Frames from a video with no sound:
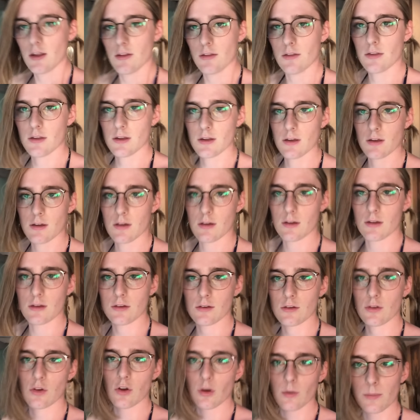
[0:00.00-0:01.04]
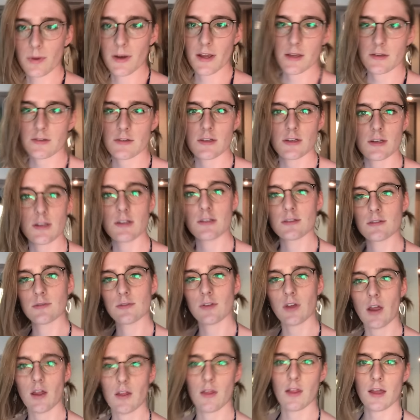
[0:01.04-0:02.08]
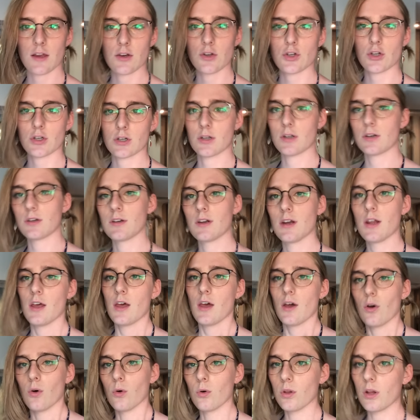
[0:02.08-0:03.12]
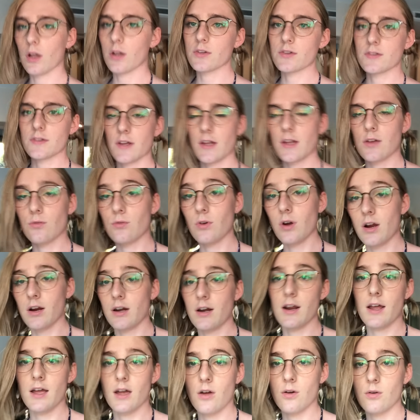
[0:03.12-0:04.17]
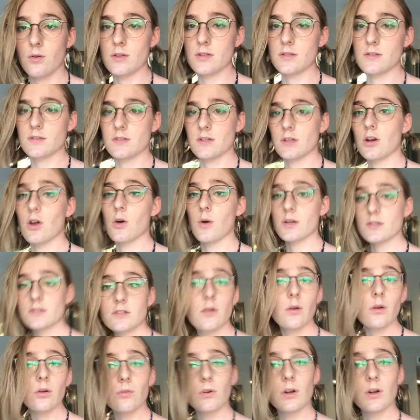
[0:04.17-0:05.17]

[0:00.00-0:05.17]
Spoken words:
the complexities of dilation. All I'll say right now is, you know, it's going